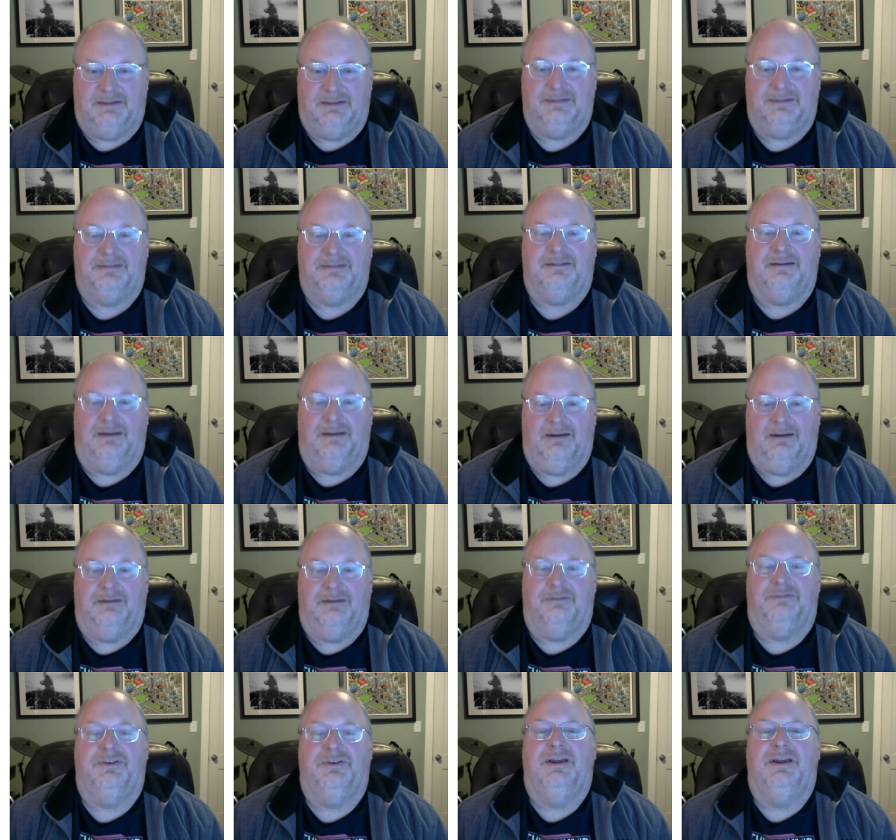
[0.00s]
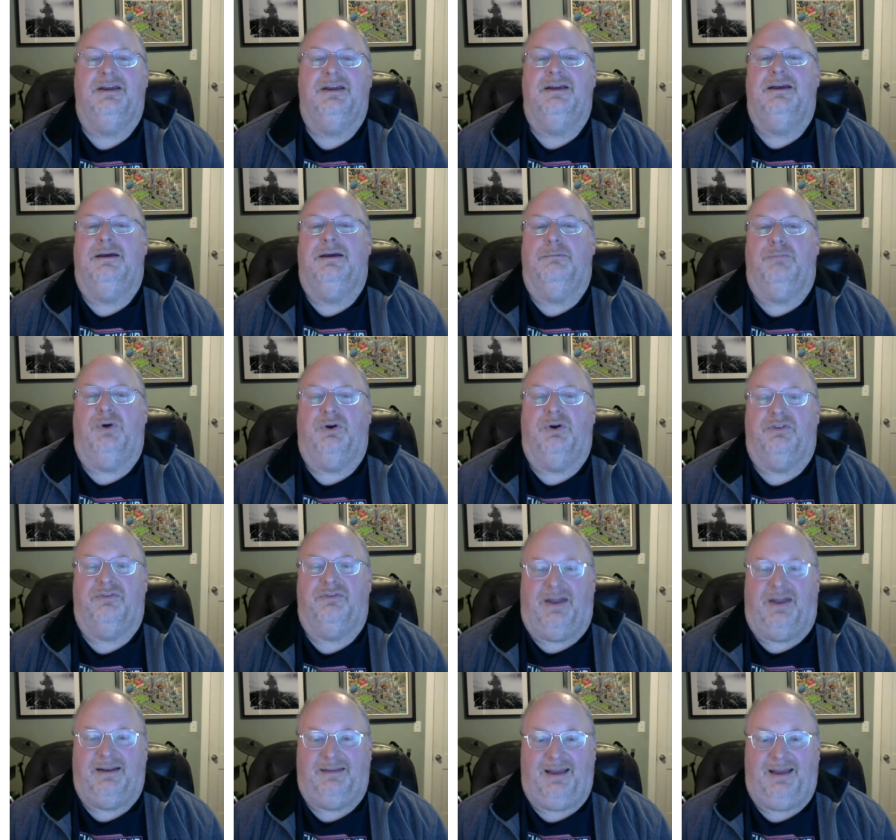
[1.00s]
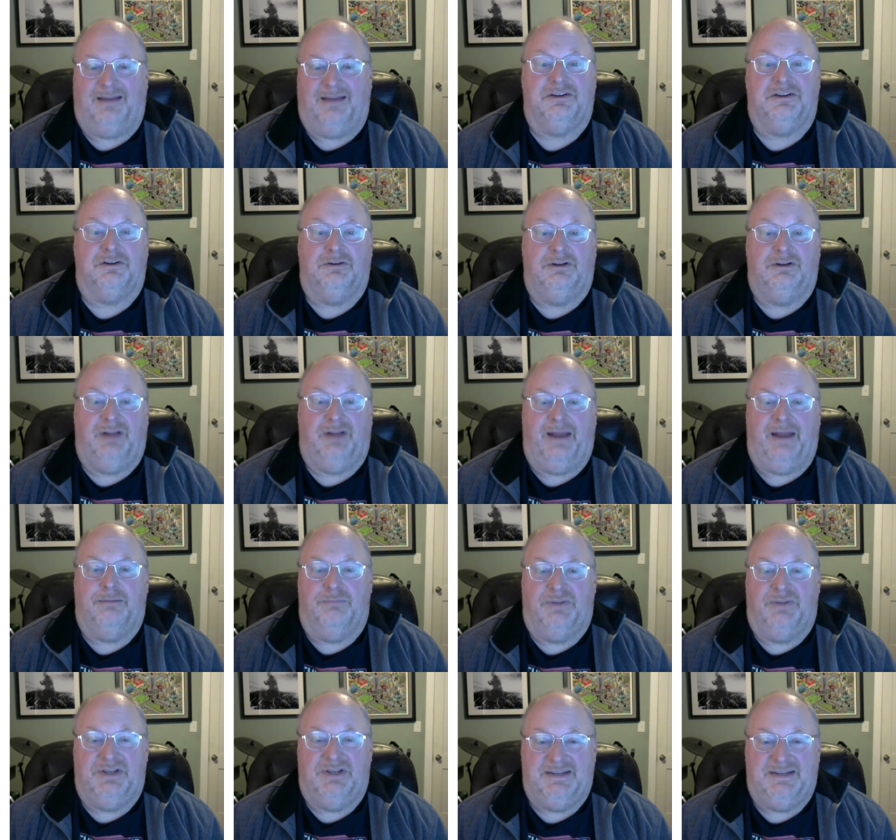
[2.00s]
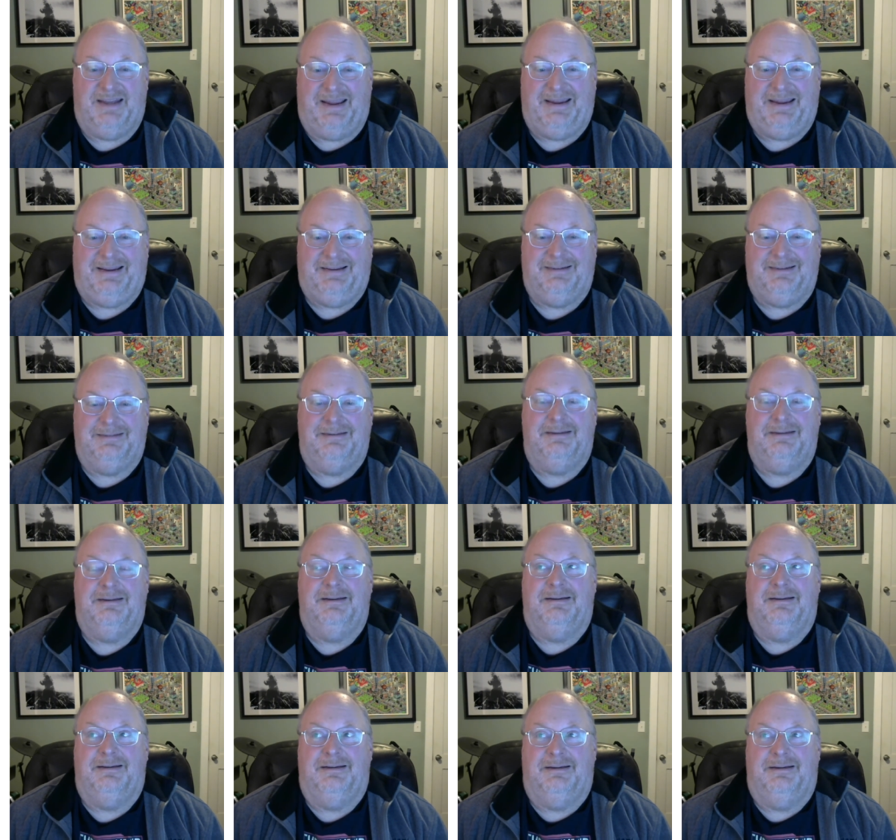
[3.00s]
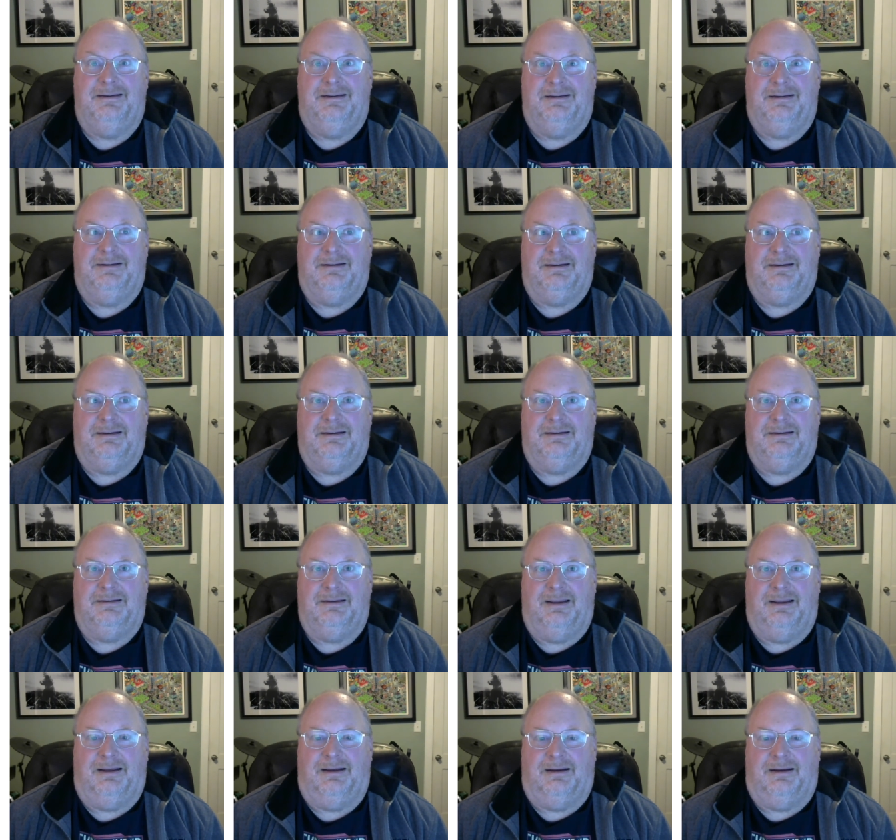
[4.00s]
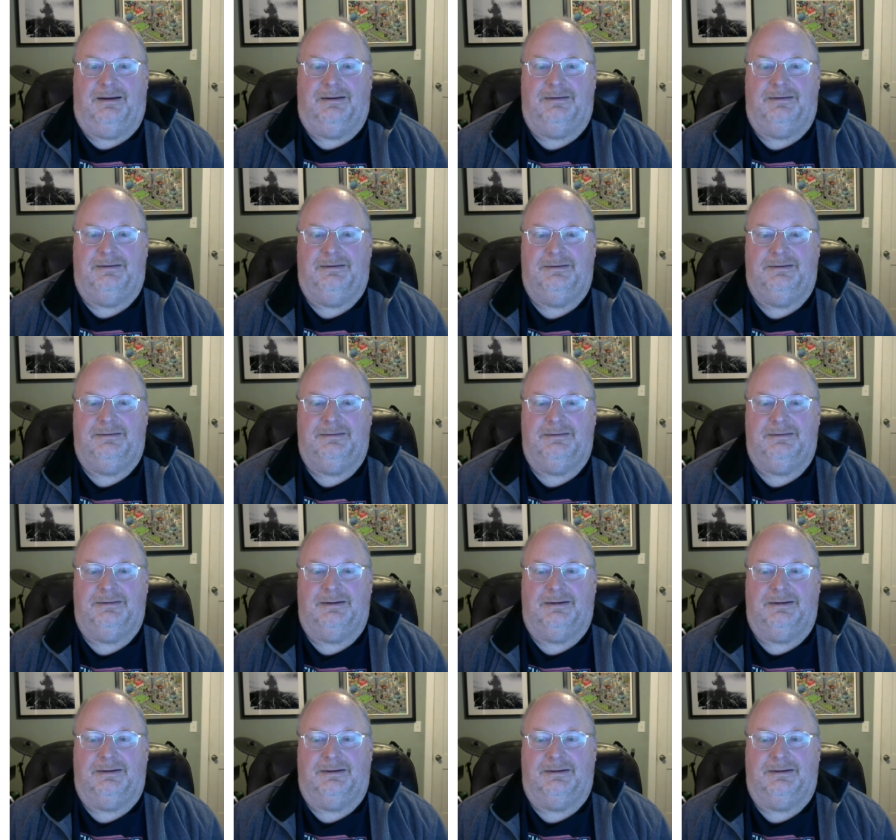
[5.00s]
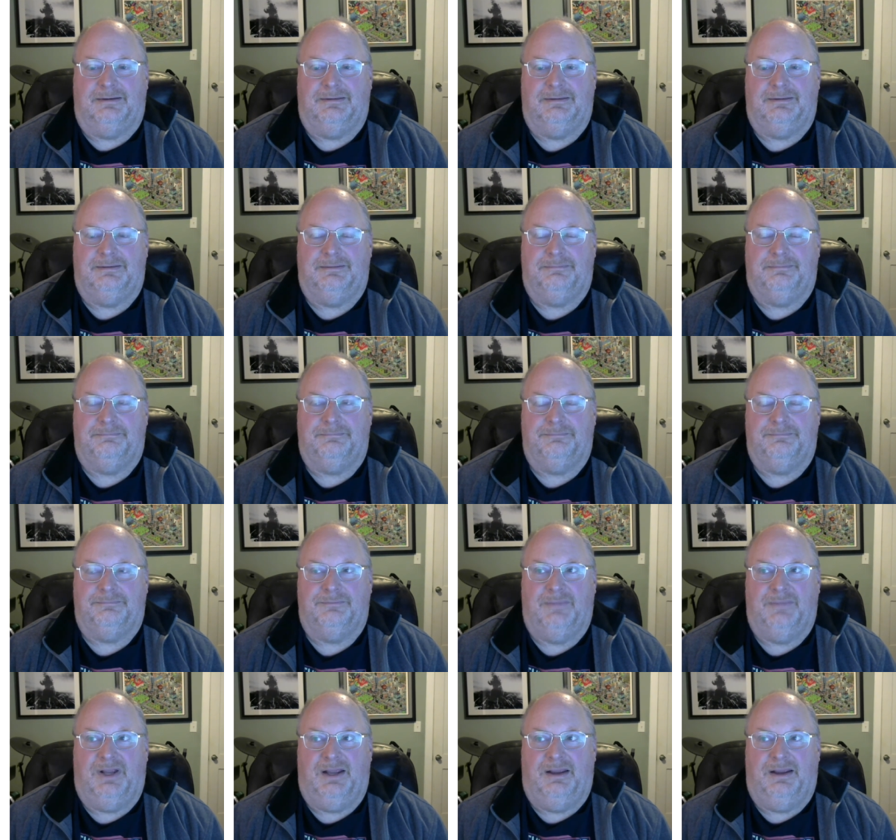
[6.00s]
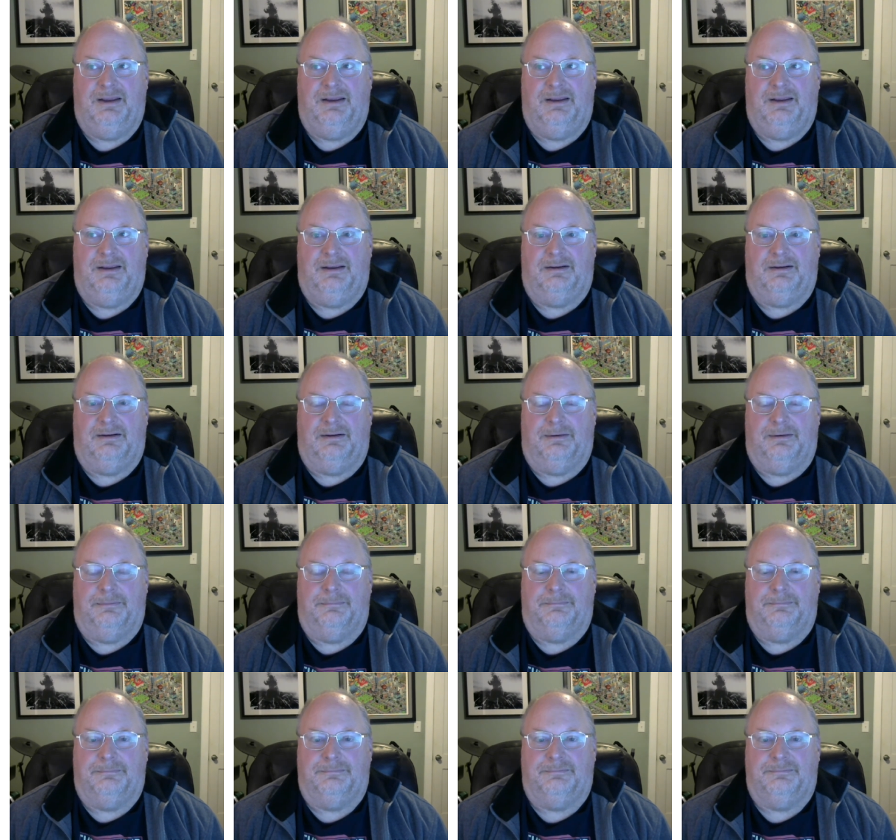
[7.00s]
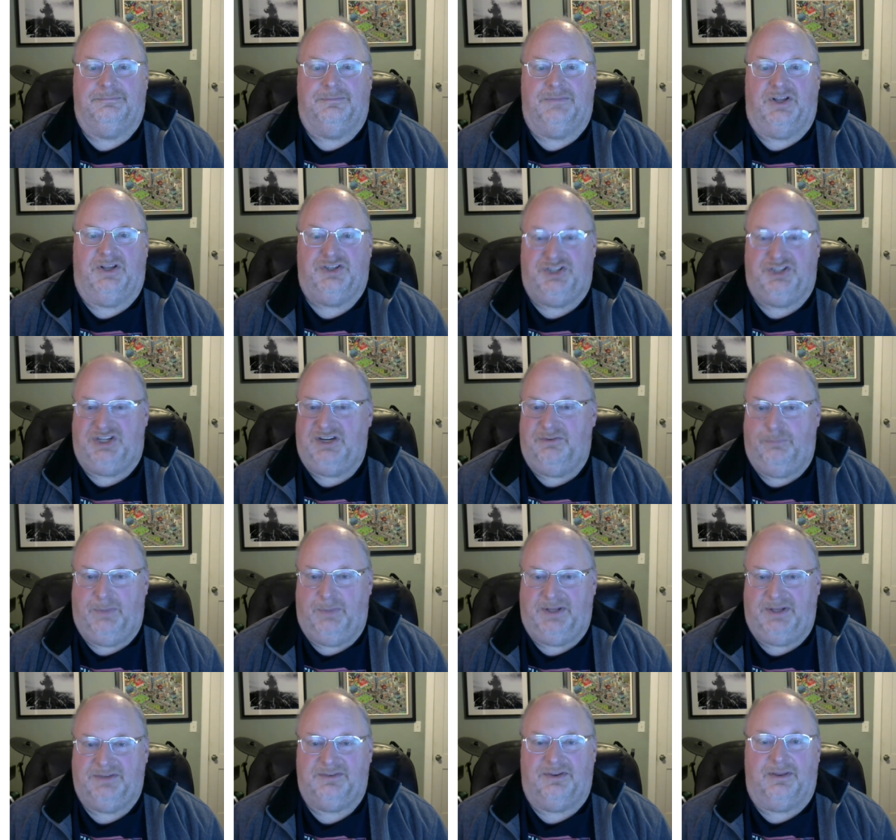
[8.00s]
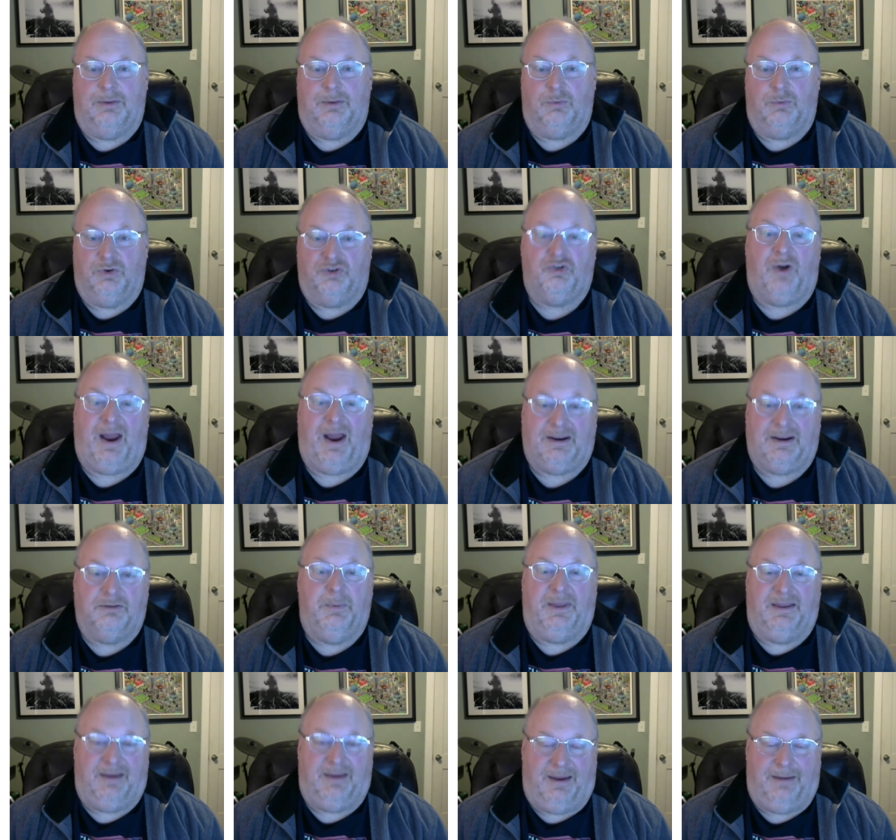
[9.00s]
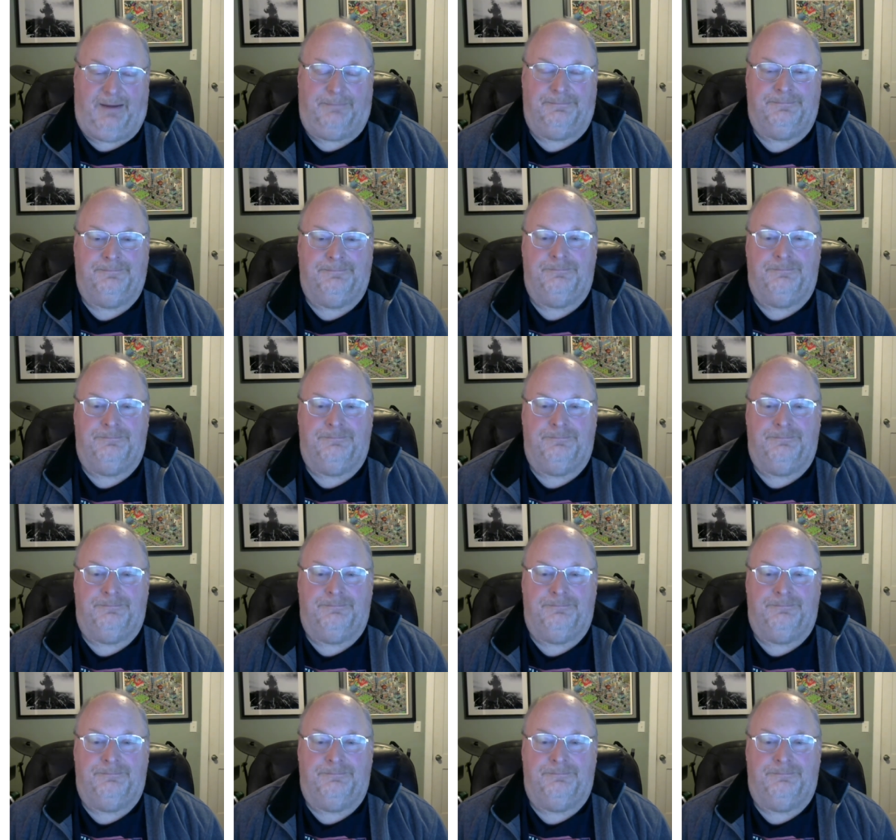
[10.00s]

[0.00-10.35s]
list of both fantastical and mundane uh, uh, um, achievements that were tracked by the game.